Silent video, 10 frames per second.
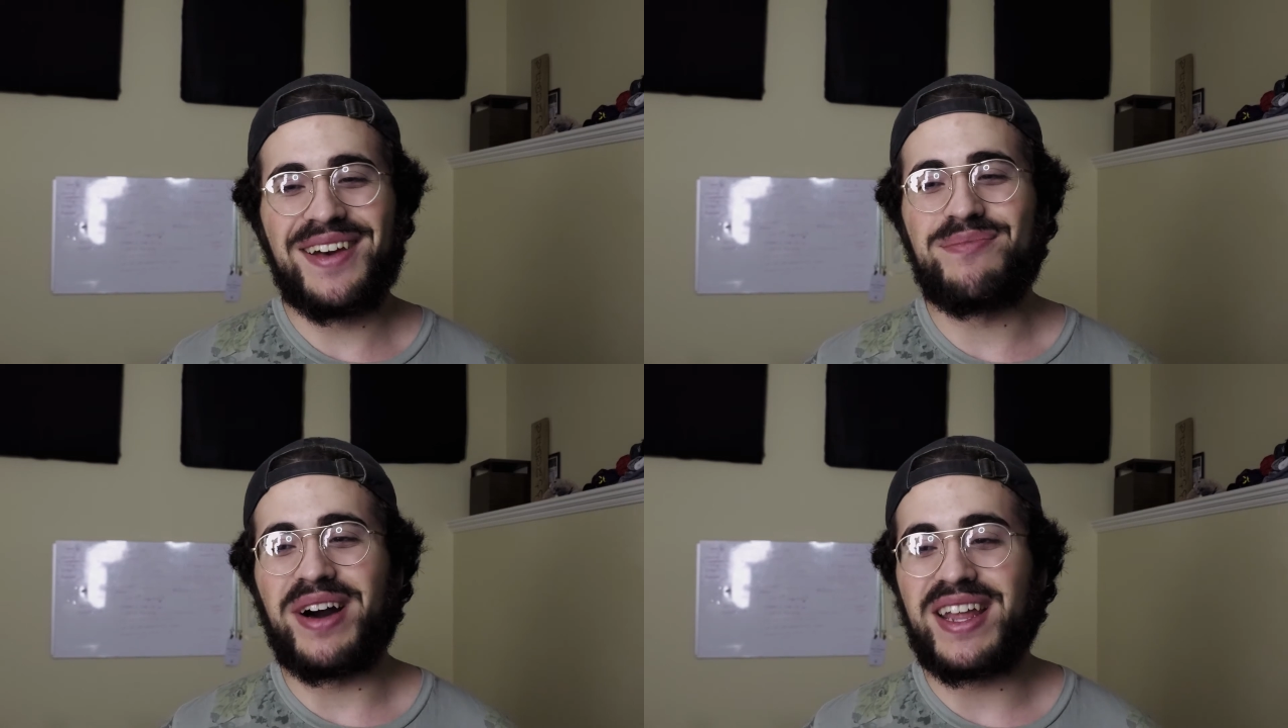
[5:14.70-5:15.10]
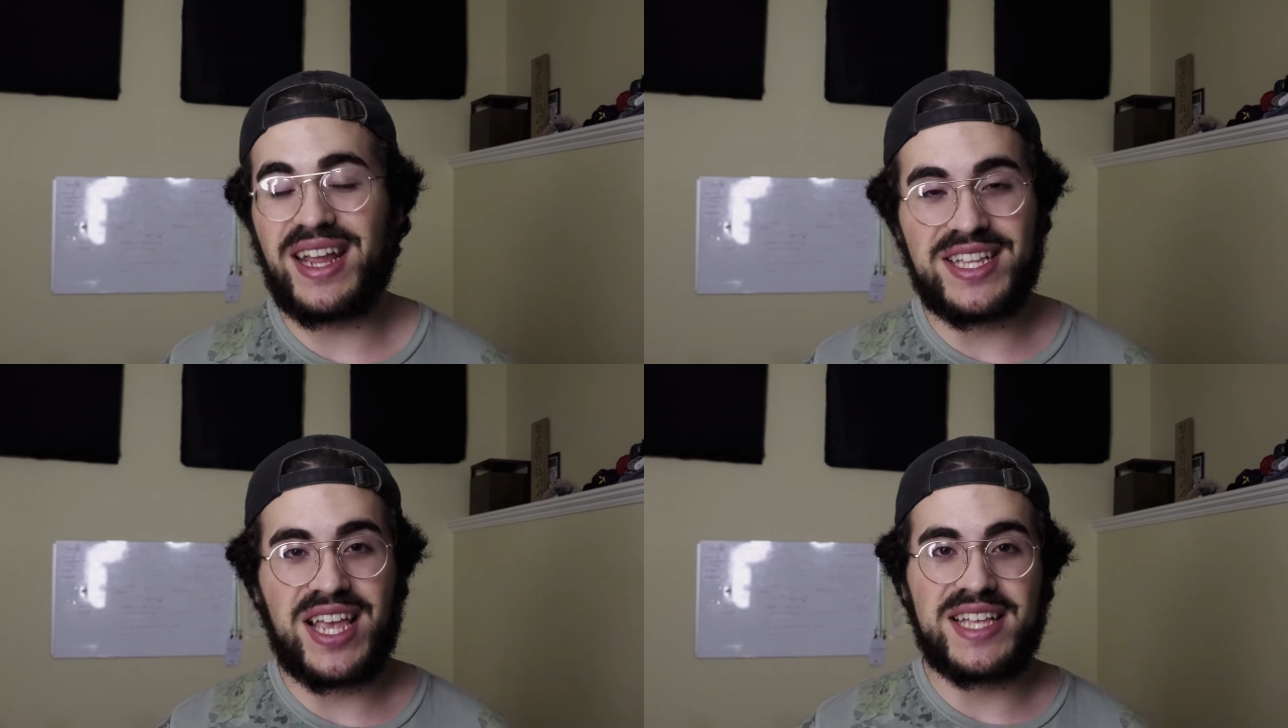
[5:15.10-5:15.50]
but
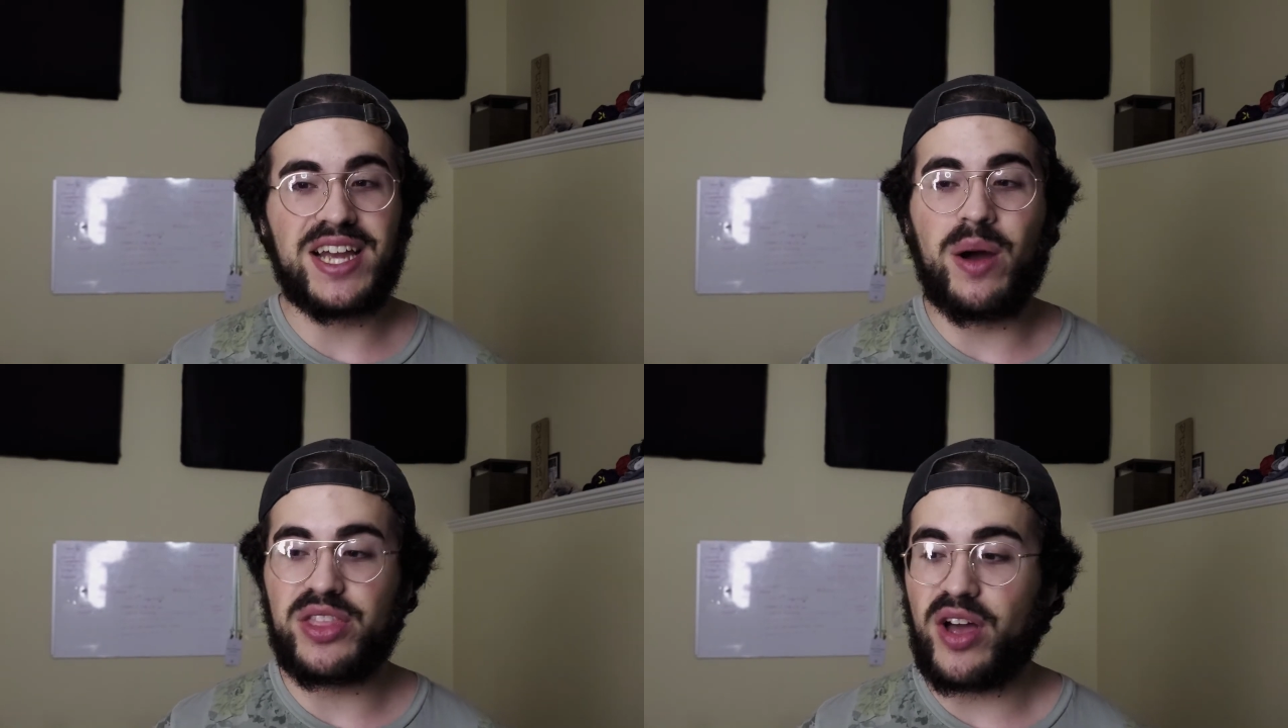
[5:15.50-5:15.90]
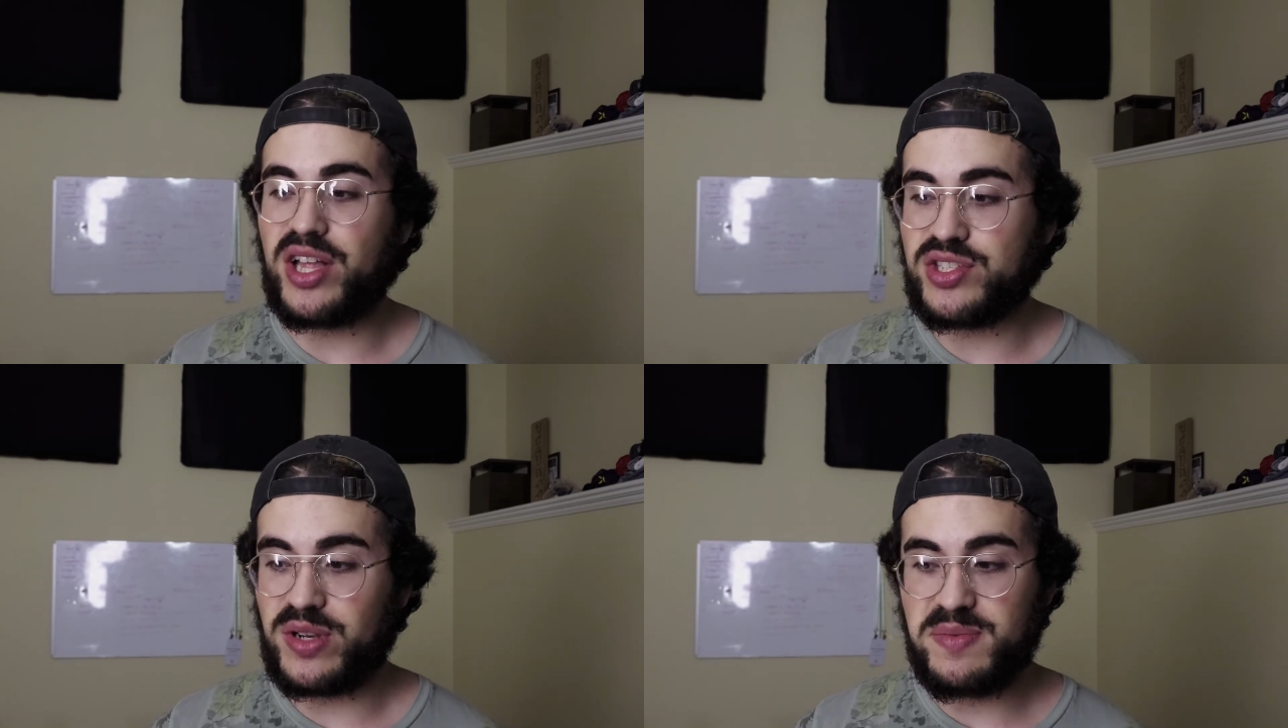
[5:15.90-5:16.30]
it's how I thought.
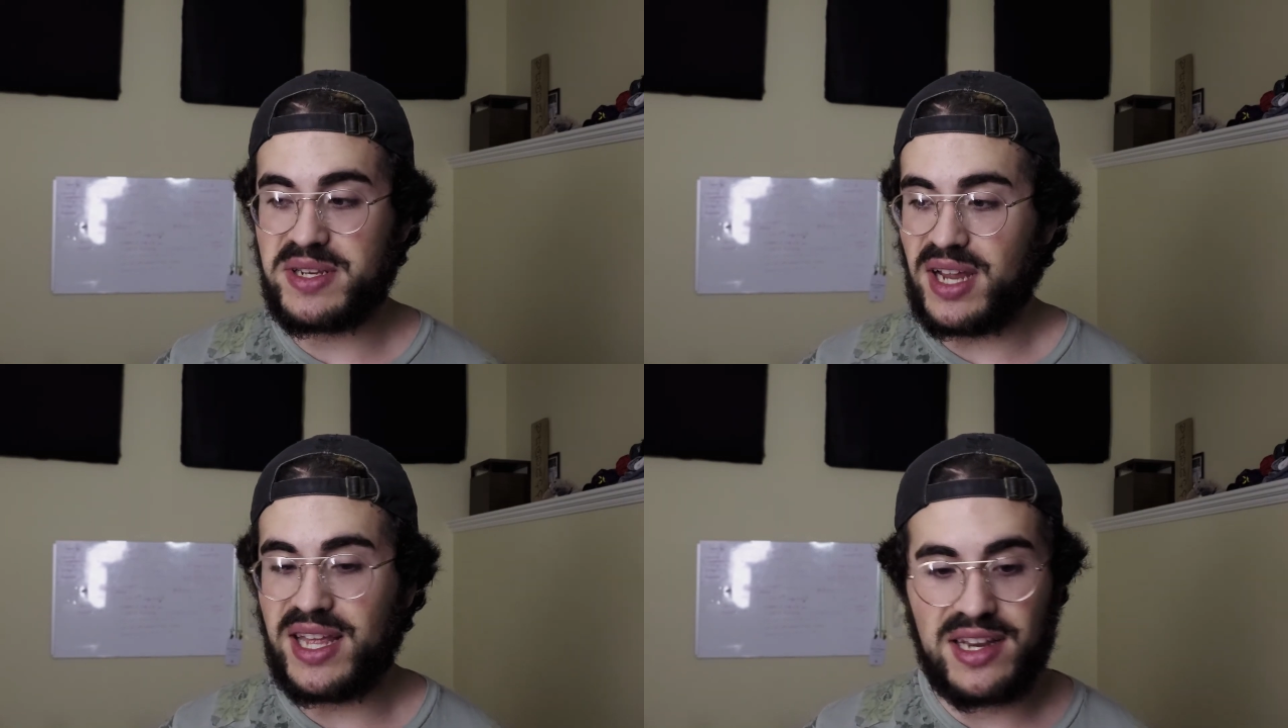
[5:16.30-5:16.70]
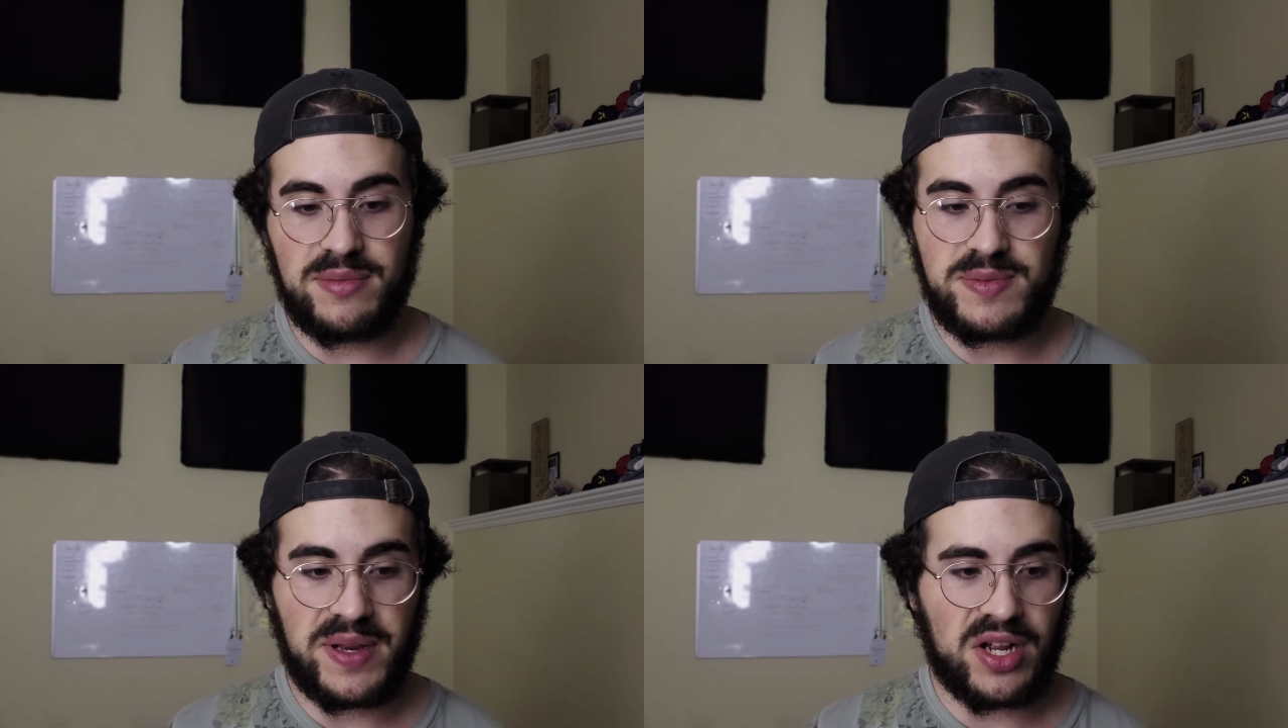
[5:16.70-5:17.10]
And so I ended up spending